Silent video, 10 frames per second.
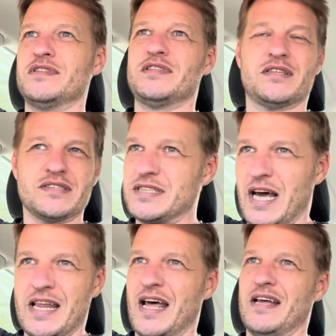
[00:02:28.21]
it doesn't say
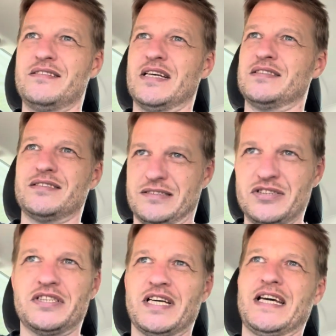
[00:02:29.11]
that, it says
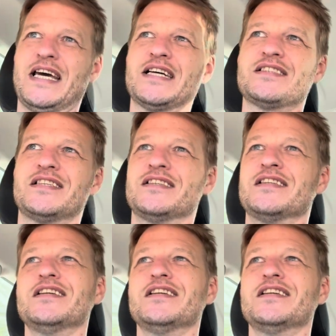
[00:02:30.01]
just in Kingston.